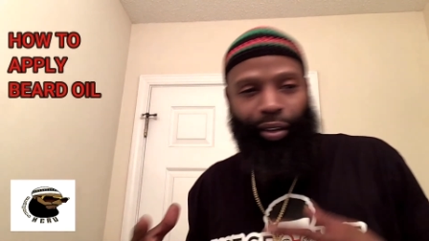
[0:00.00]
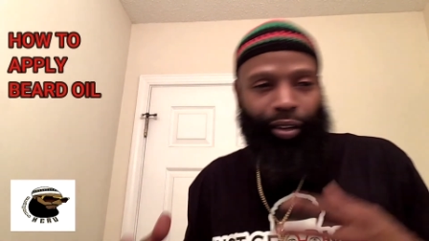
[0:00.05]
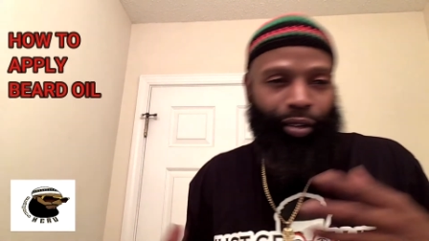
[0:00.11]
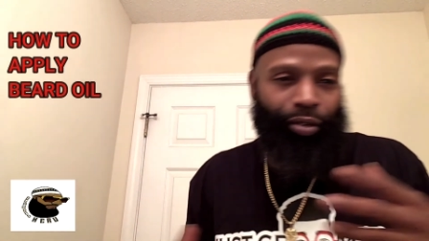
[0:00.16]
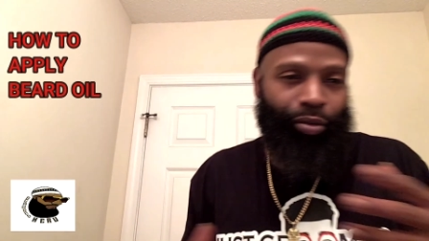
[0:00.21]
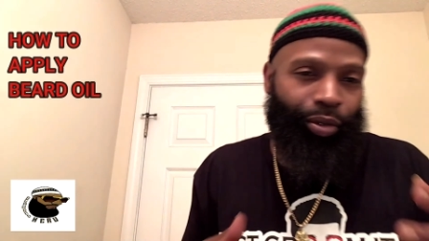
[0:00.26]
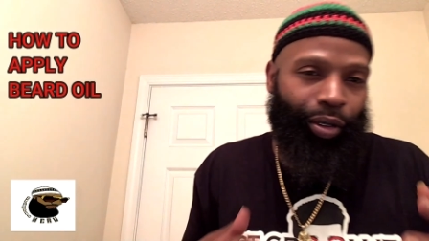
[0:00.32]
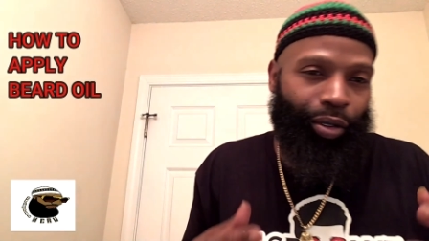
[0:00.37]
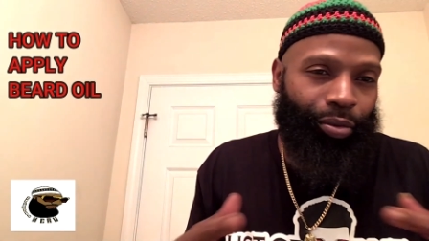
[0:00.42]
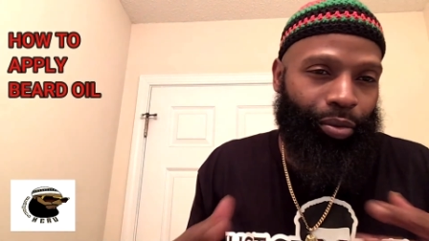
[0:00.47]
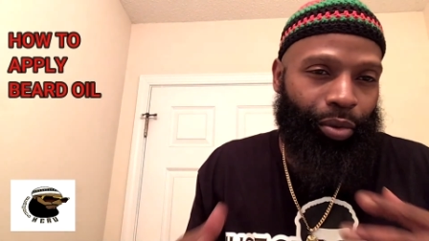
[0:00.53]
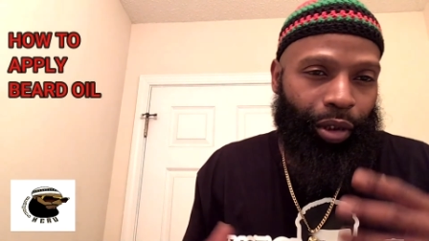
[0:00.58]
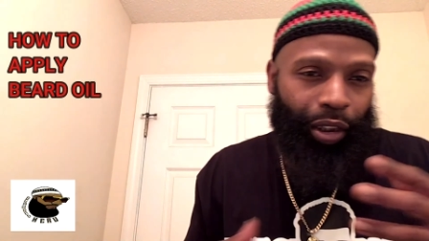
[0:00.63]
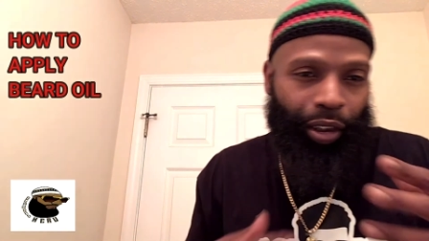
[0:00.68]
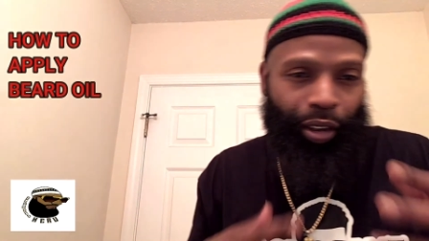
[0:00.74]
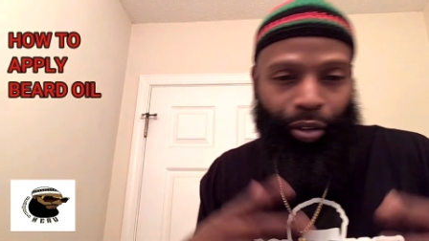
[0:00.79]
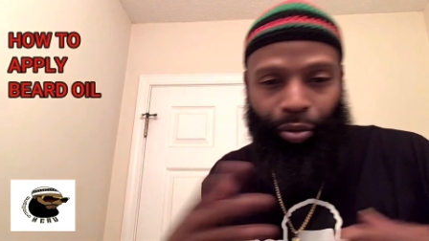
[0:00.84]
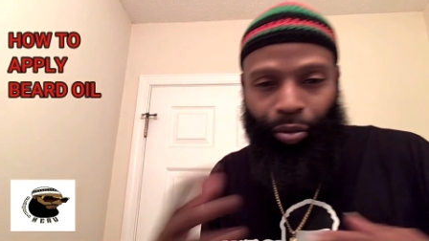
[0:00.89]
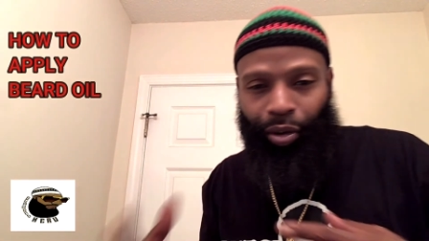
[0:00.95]
you know,
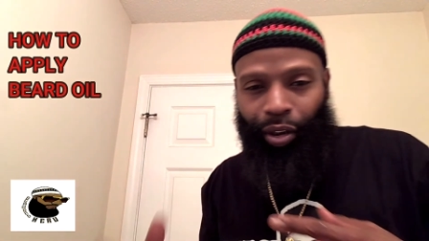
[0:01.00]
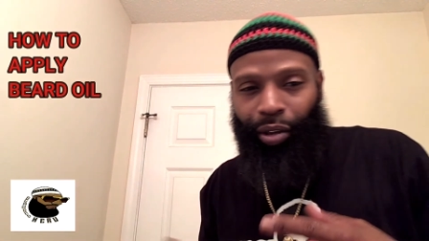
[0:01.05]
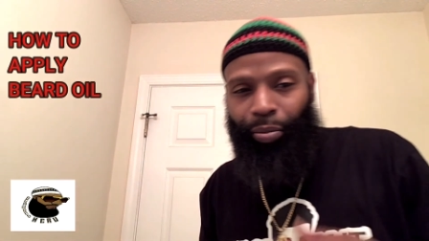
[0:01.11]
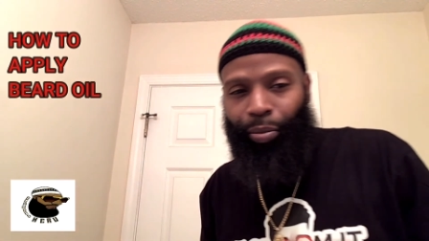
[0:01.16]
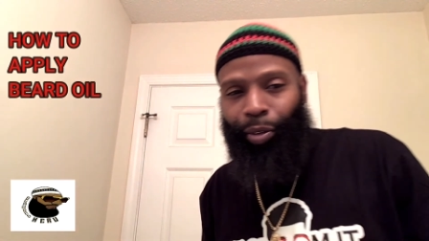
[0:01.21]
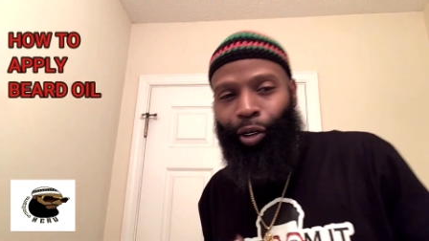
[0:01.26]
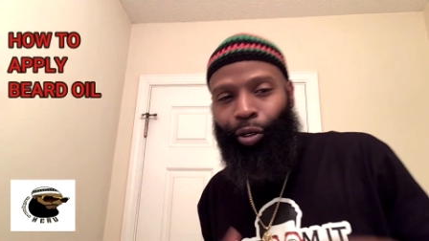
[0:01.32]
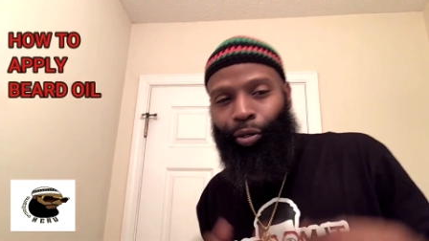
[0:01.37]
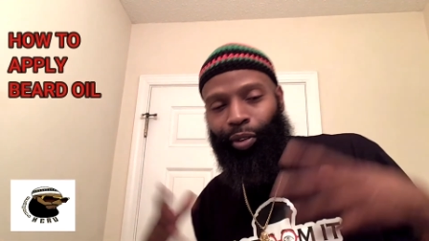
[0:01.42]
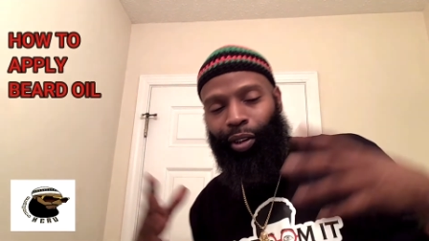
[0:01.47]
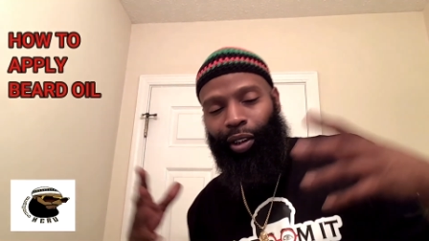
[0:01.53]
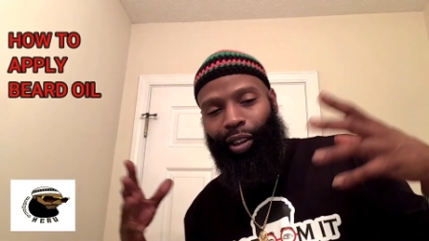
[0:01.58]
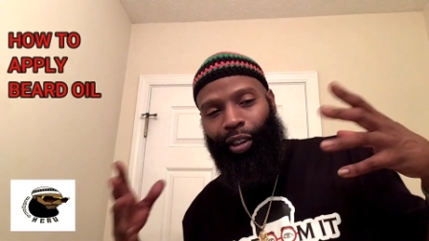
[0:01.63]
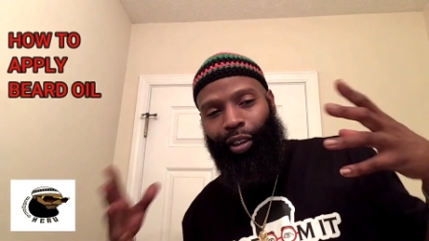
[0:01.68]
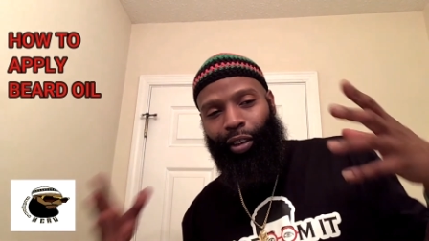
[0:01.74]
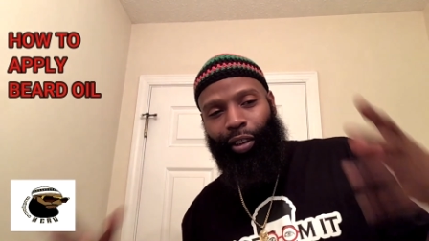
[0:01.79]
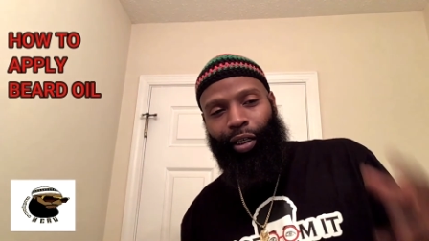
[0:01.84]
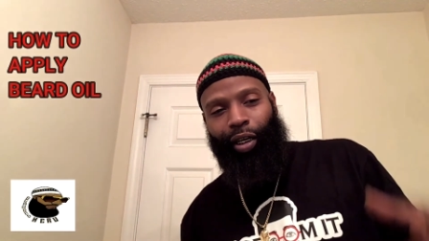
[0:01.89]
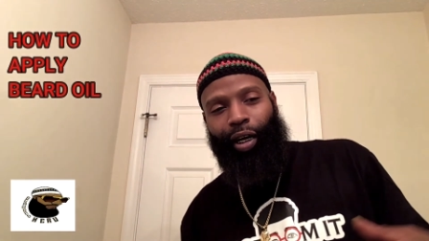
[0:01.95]
God mode, get
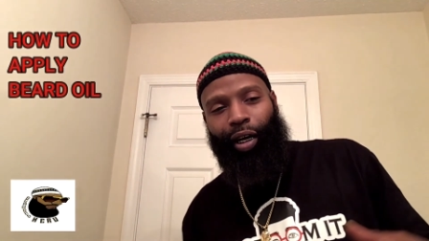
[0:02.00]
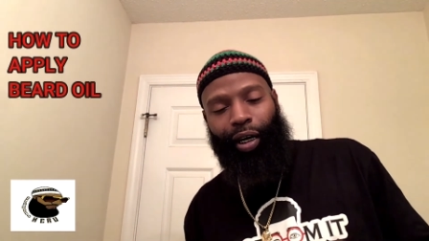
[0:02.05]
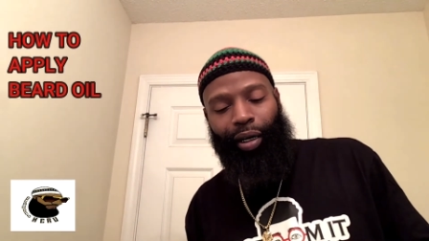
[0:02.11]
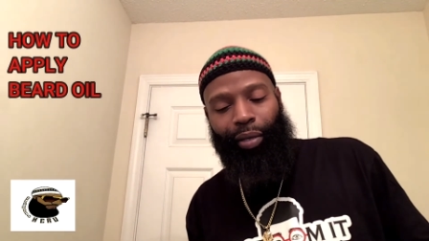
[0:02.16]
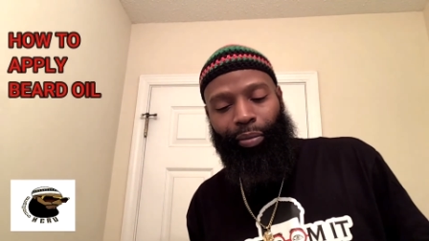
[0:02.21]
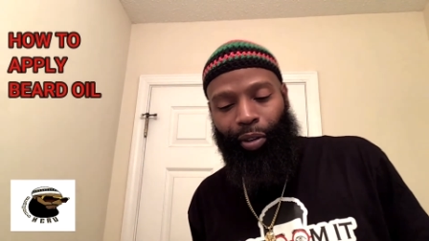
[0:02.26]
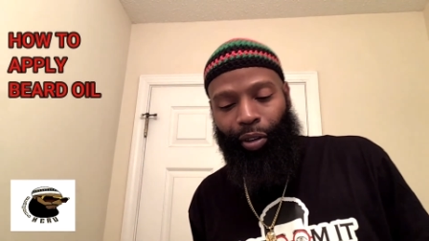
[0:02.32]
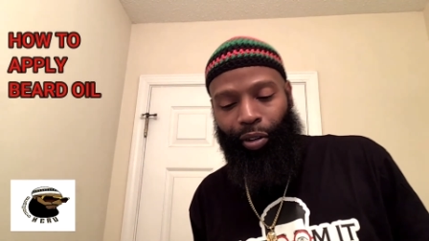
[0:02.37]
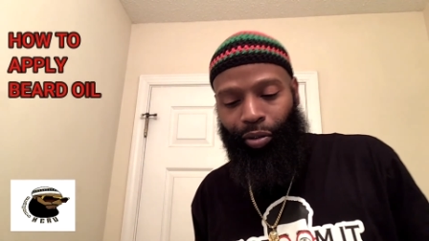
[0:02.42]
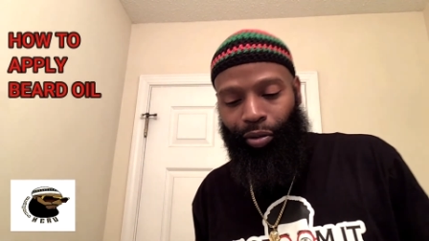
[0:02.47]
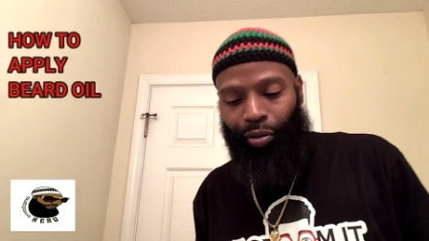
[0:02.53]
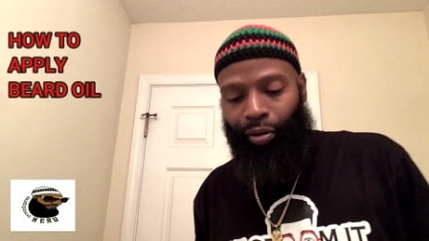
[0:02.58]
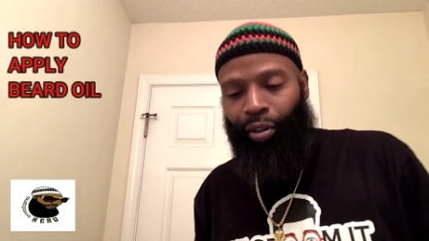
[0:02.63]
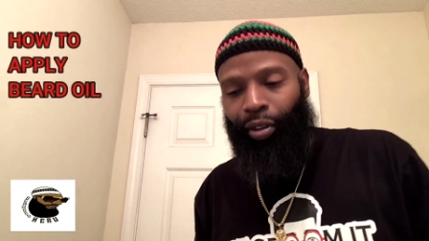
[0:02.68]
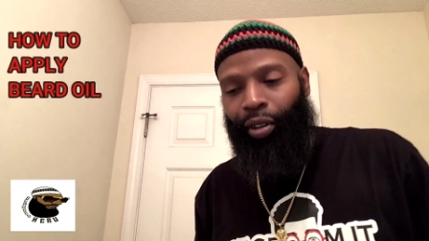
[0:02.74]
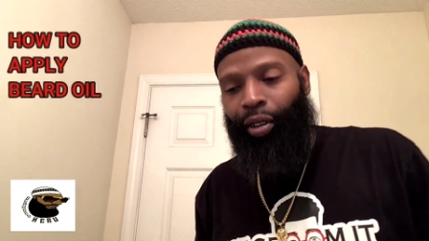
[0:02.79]
in God mode,